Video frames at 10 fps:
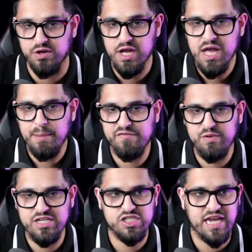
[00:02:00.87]
I mean, if
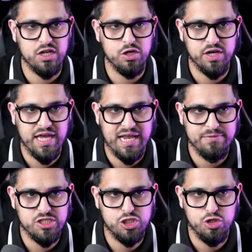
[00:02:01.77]
we just take a look here, let
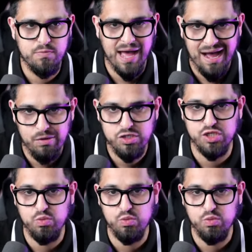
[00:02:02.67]
me zoom out to the